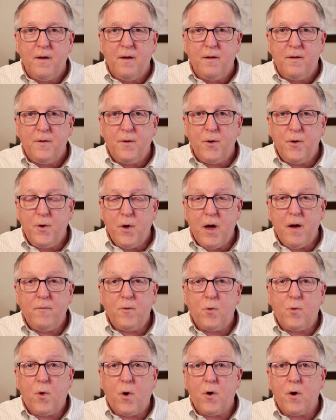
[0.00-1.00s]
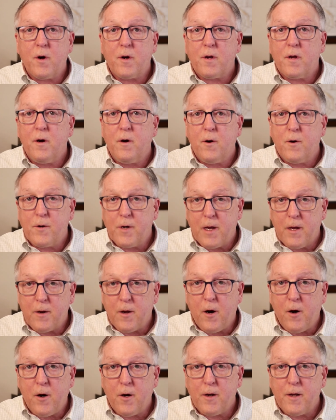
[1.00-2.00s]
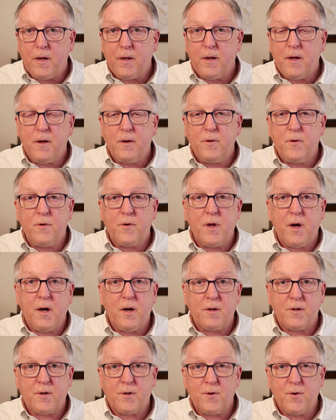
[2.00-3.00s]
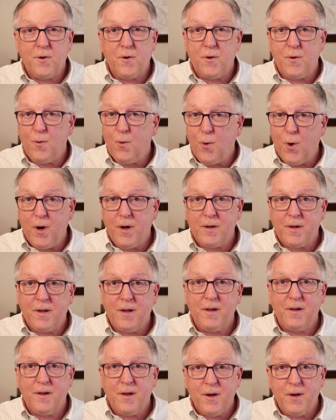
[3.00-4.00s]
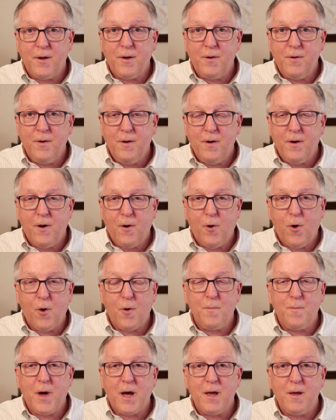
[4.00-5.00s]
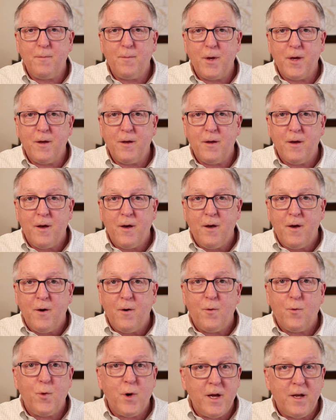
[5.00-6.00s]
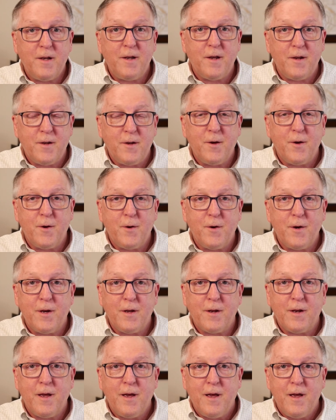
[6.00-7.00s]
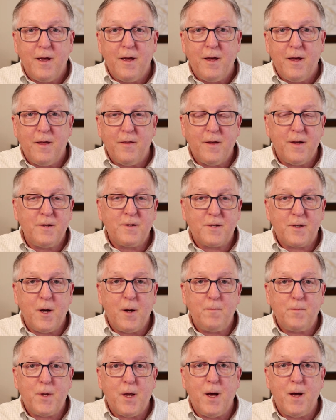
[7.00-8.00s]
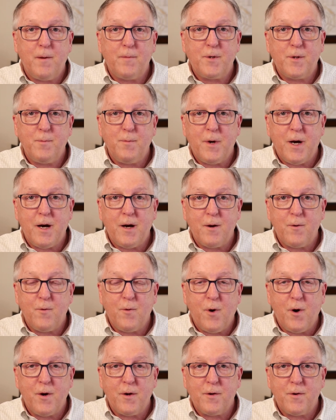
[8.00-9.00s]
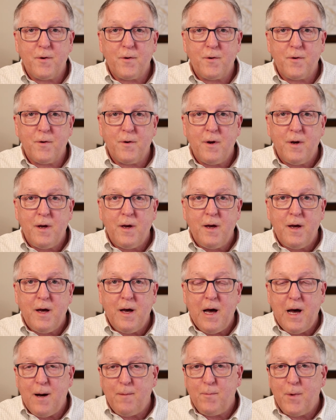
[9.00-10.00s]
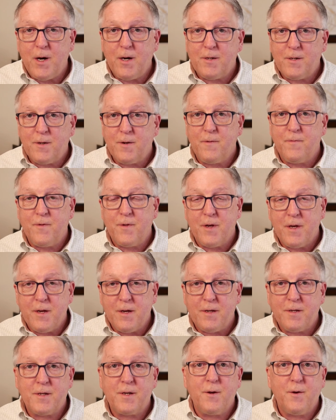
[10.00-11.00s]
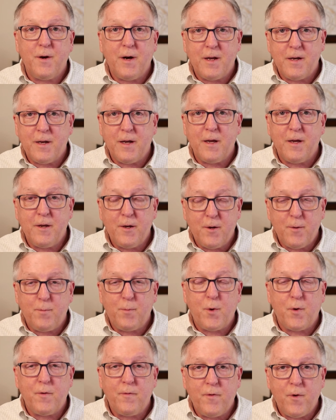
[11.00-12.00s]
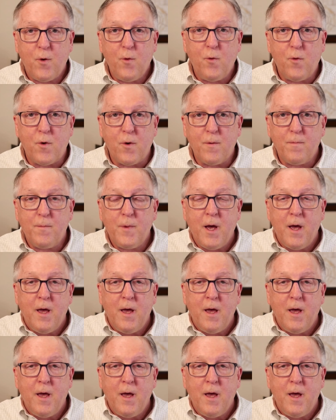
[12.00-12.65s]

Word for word: Do you ever work on an audit and you're not sure what to do or maybe when to do it? And then sometimes you might wonder, how much of this do I need to perform?